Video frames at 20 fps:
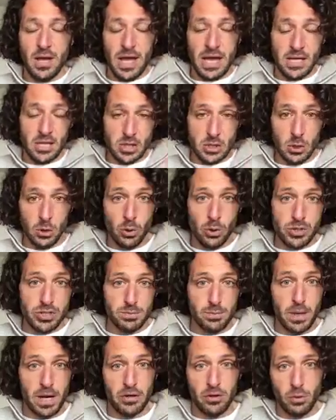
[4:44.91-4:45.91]

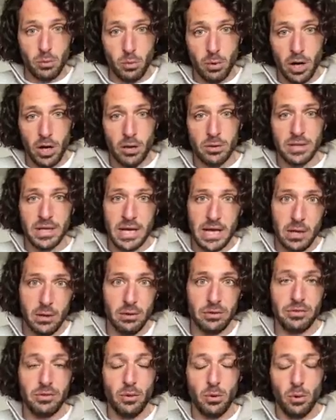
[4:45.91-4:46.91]
endorsed by the World
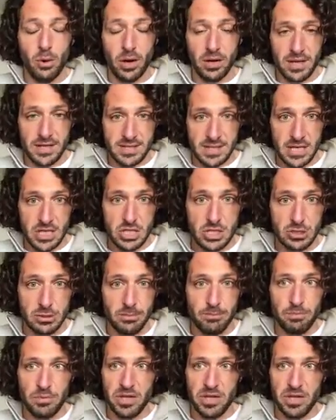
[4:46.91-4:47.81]
Health Organization.